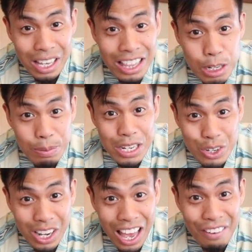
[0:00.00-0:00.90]
In this place, you
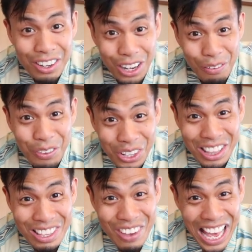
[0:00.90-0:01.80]
can have a couple in
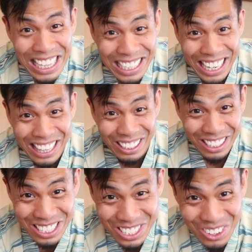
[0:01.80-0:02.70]
the bath together.
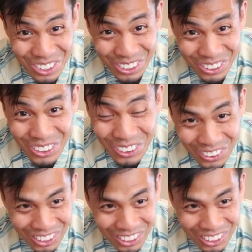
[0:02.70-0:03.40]
It's so cool.